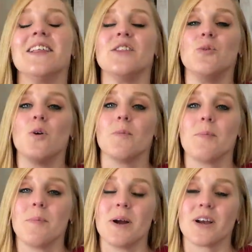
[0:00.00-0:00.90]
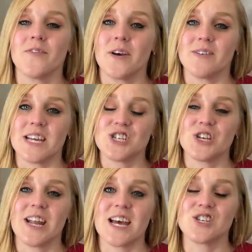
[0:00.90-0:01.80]
The Warm Up America
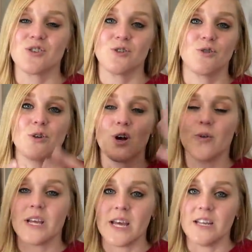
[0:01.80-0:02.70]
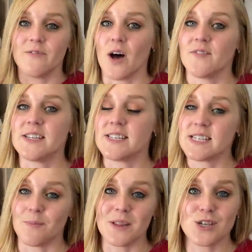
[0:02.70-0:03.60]
Foundation has grown and evolved into
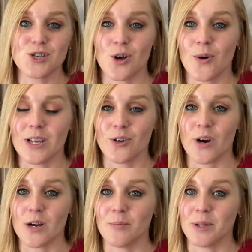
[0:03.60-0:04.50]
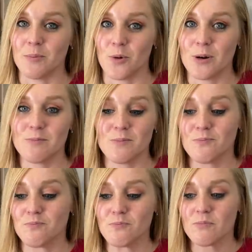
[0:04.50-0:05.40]
something so incredibly more
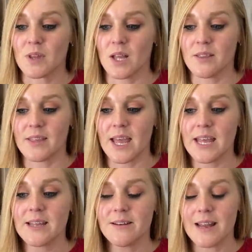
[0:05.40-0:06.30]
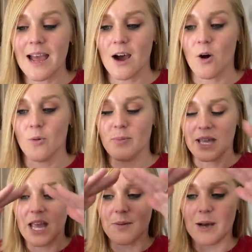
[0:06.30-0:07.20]
they now
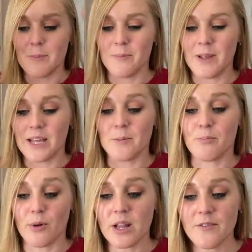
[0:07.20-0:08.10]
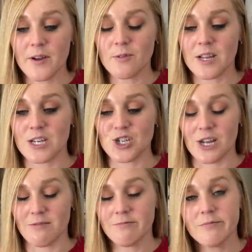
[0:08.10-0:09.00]
became a, an umbrella
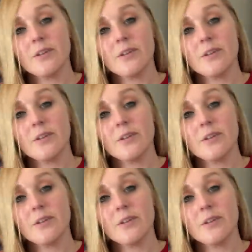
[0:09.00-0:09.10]
foundation